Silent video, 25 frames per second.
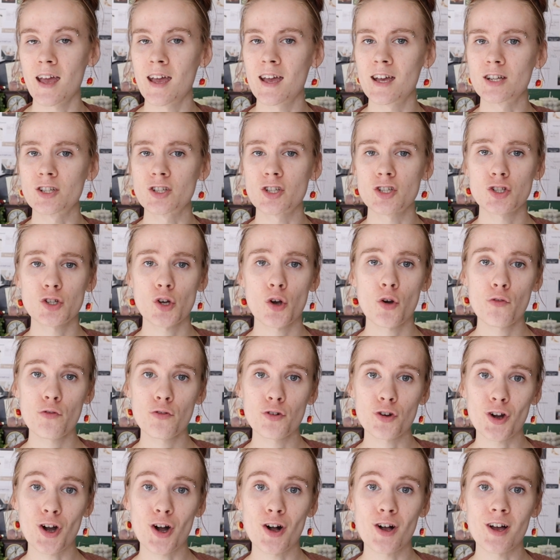and just
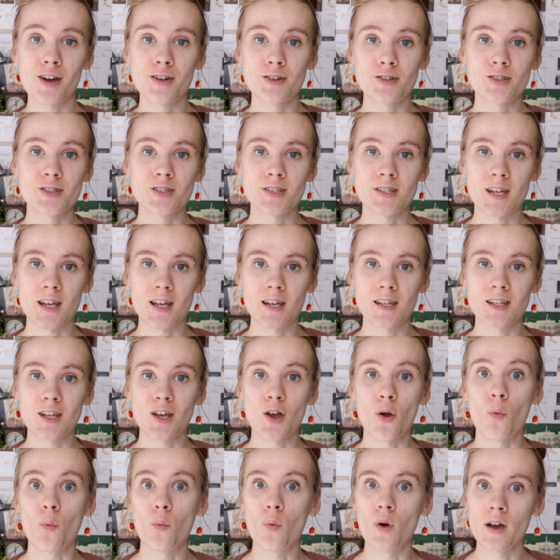overall understanding
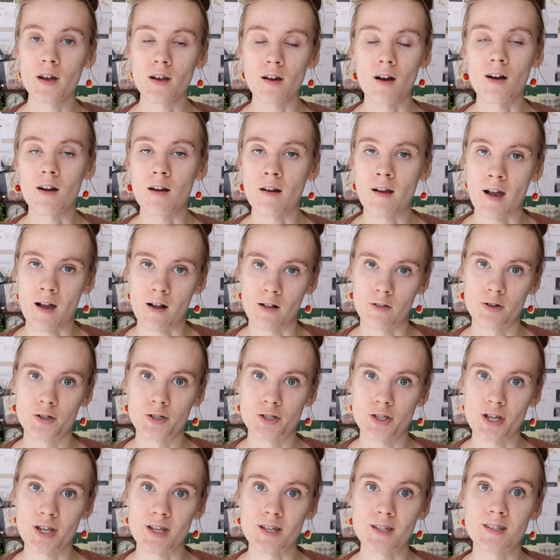what are
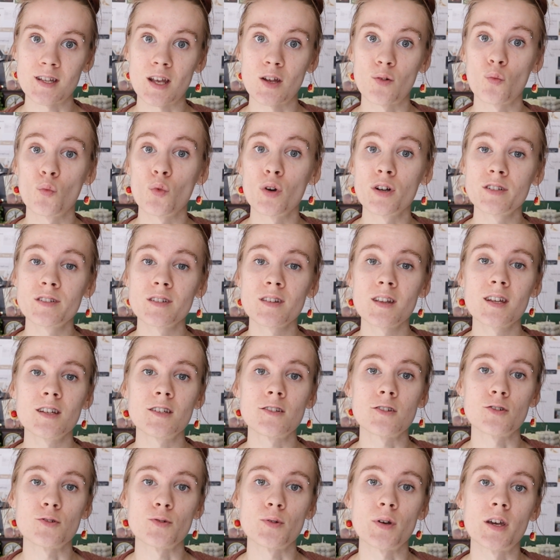allergies and what do they
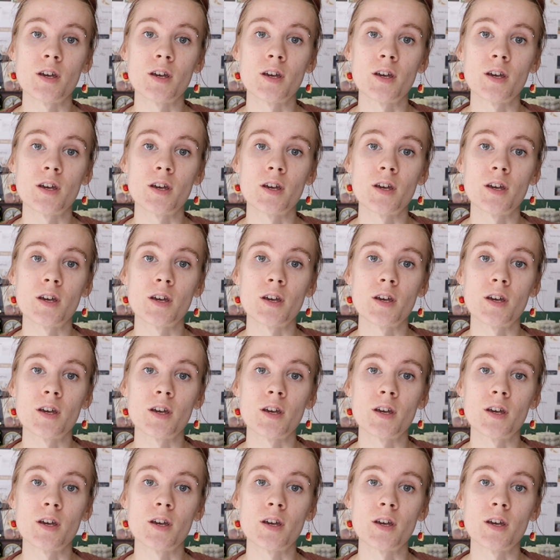do